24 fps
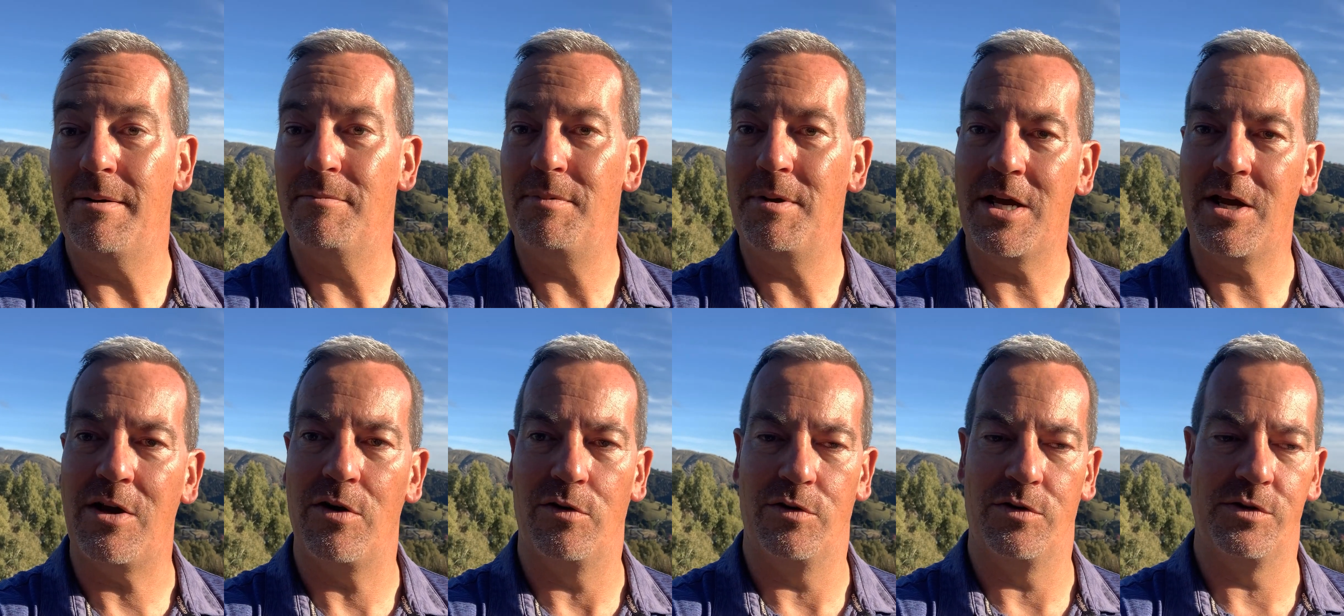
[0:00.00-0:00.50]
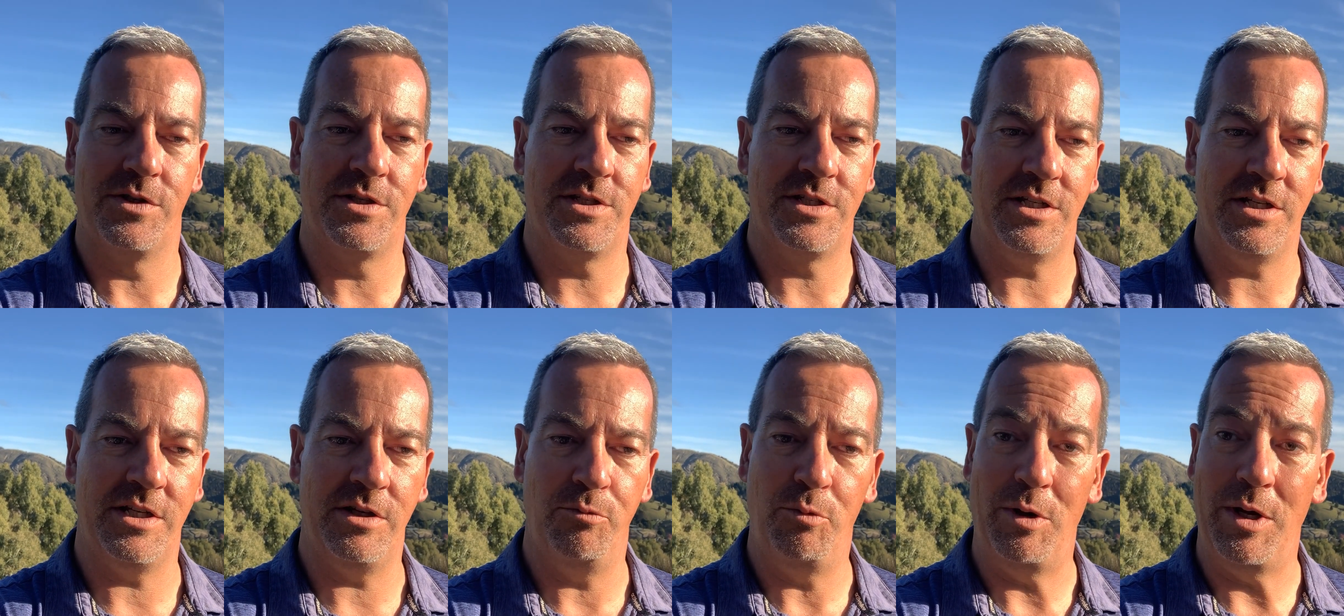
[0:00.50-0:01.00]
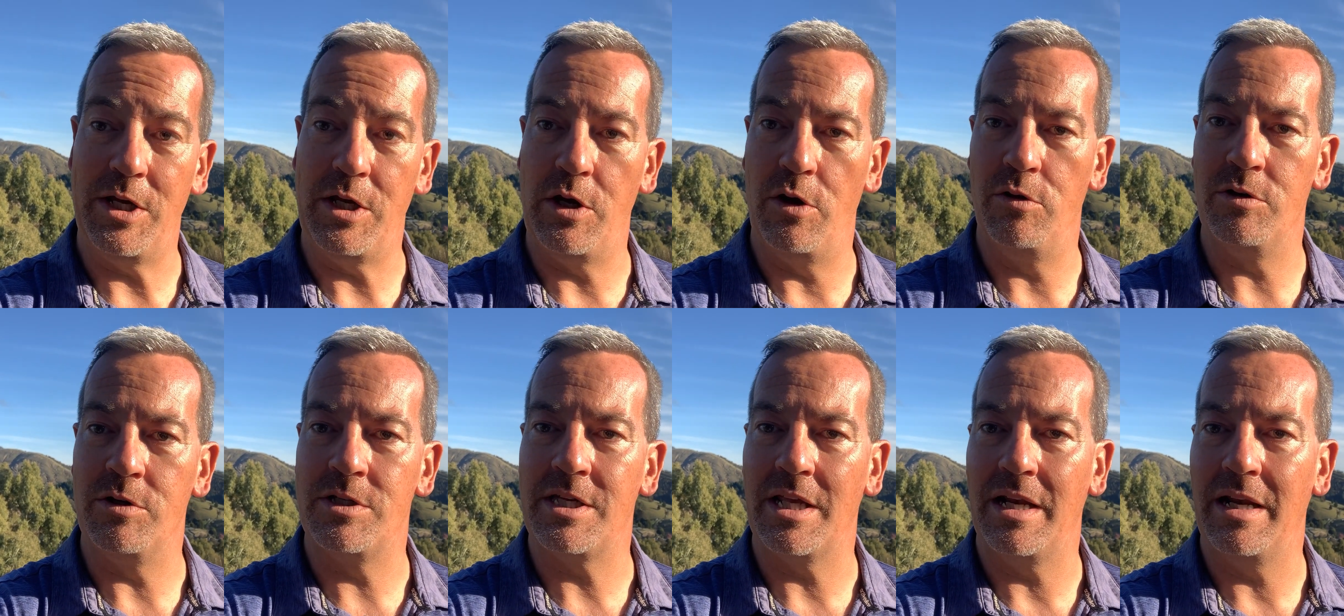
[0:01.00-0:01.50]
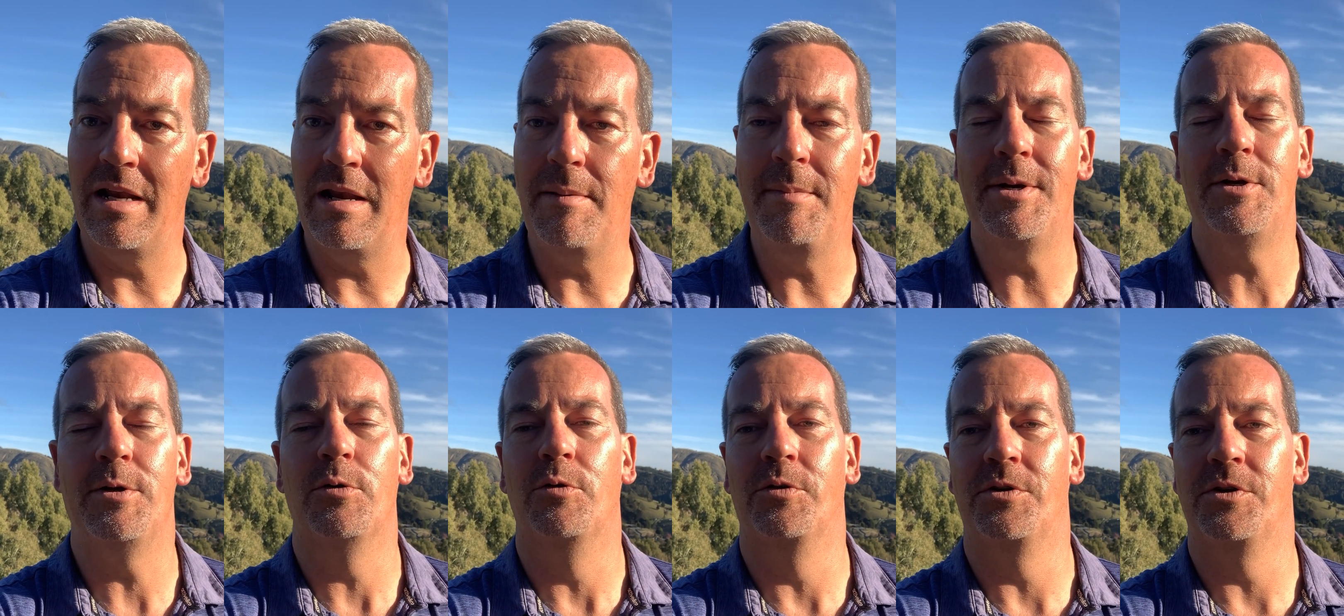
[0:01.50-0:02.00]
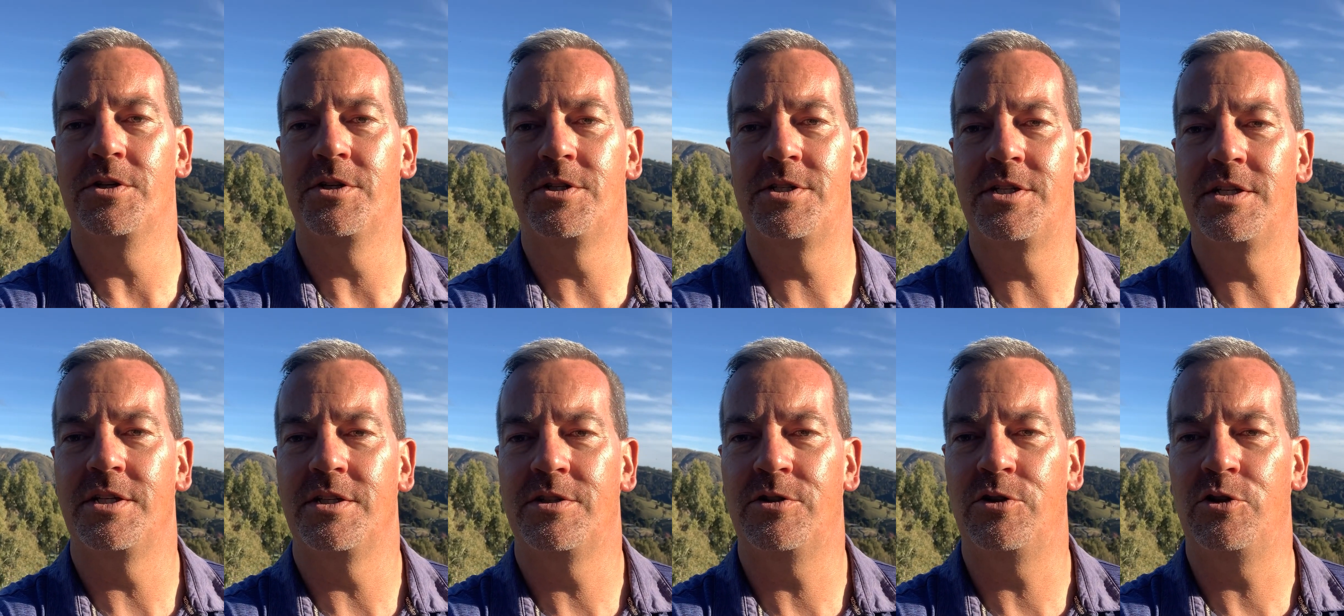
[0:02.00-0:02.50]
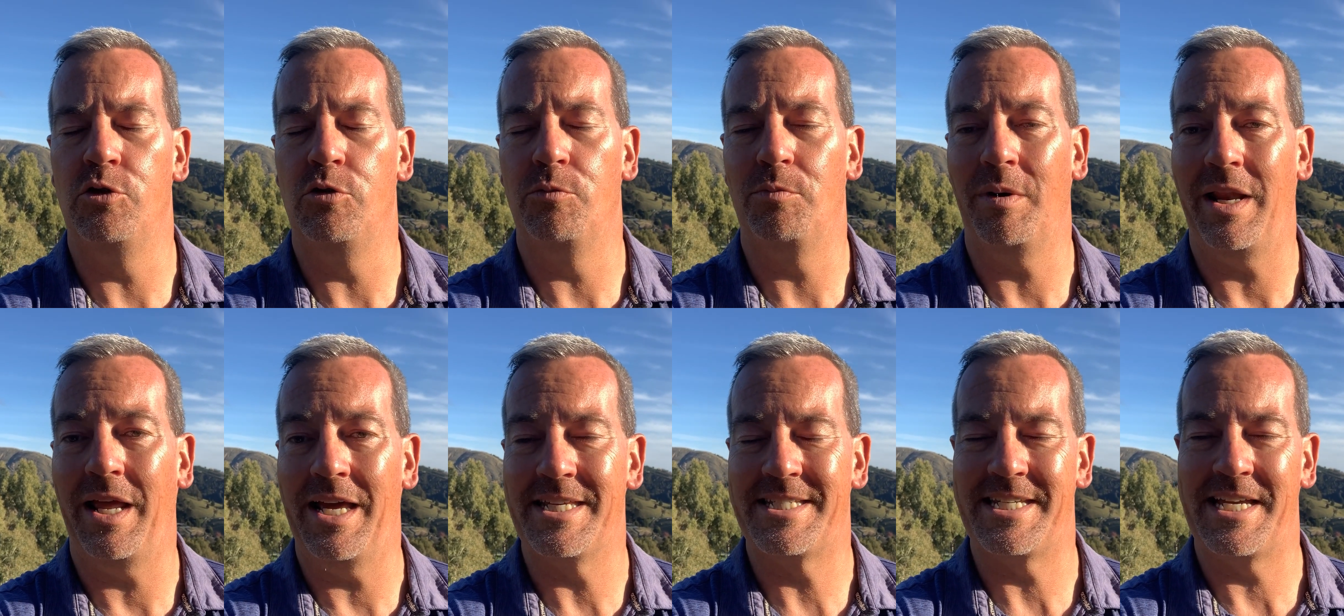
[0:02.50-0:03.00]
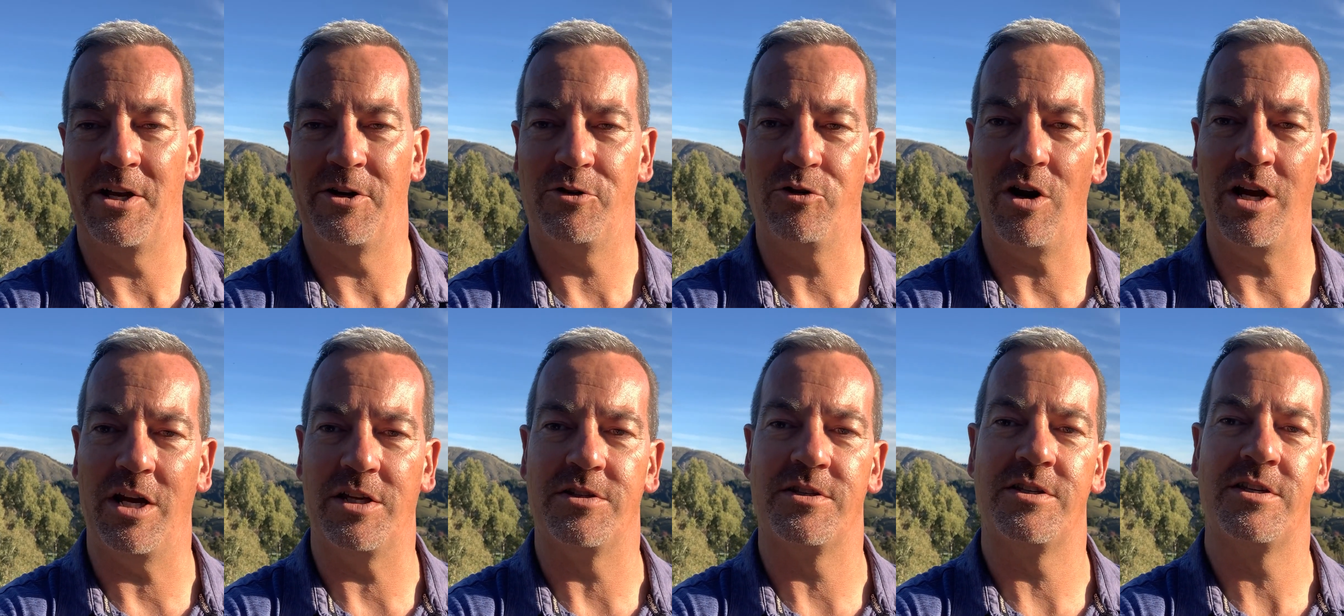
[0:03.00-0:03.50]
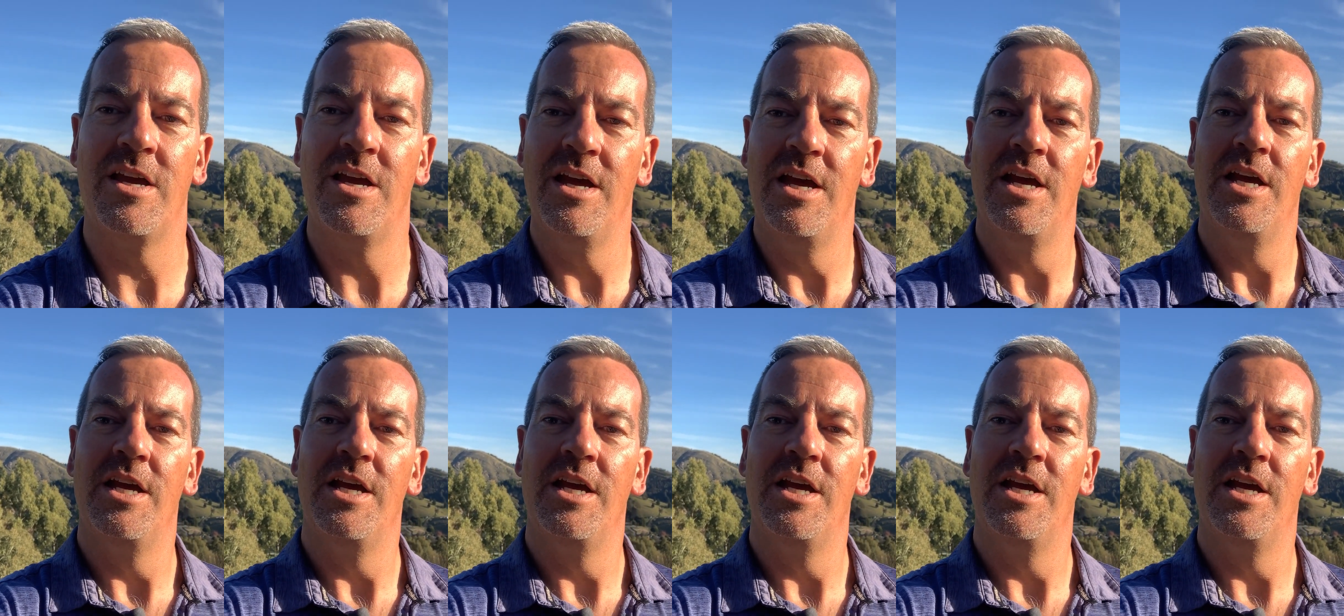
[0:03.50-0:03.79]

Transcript: because we use limit orders to place our trades.